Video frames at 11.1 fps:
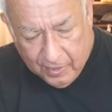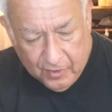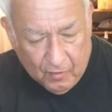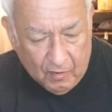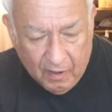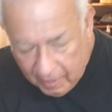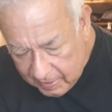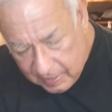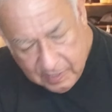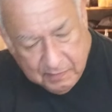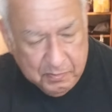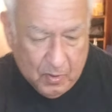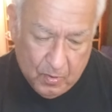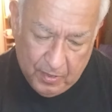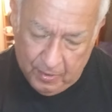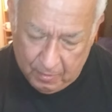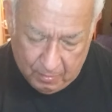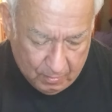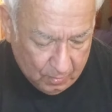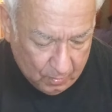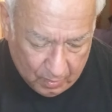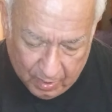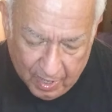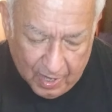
your Hanukkah bow, your